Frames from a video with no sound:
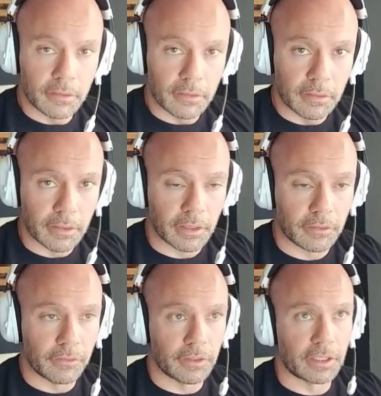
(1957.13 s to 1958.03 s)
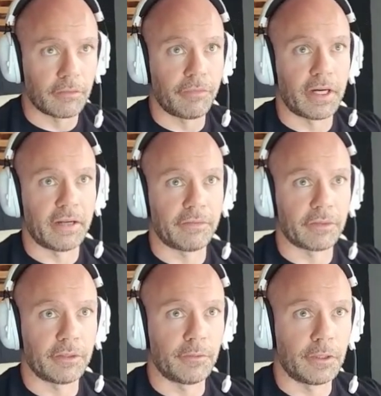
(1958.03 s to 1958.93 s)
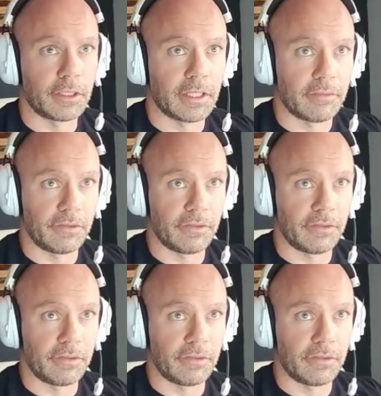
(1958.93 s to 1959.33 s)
Okay, I'll do like a 5-3-1, heavy